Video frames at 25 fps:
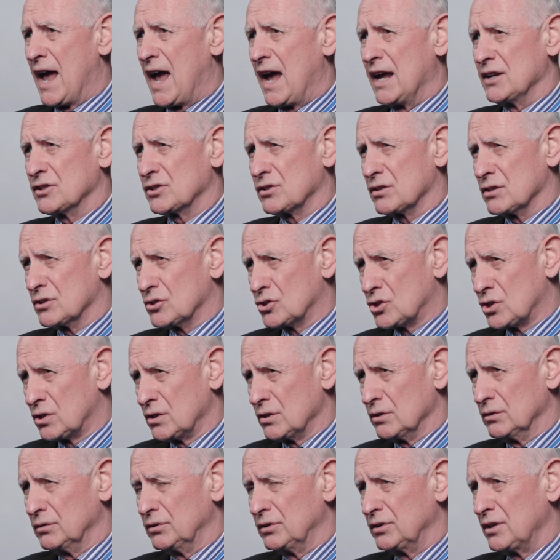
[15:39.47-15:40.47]
as the
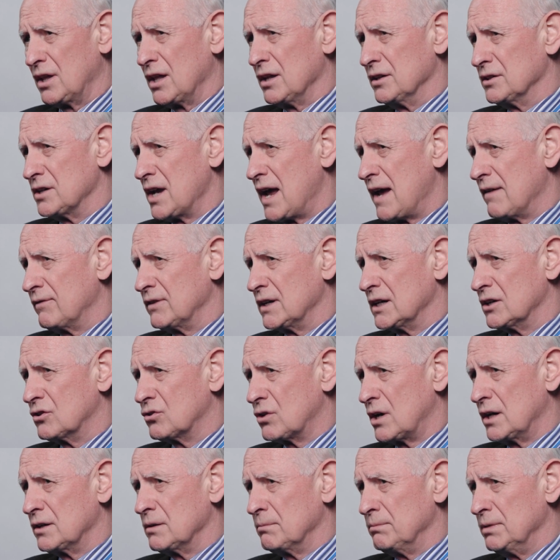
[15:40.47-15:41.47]
truth and having
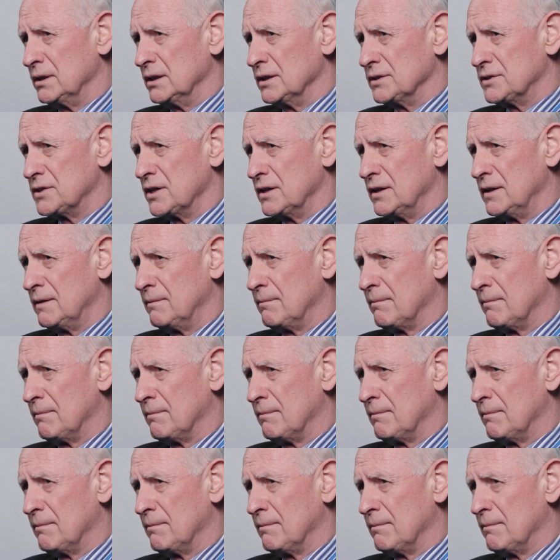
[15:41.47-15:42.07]
credibility.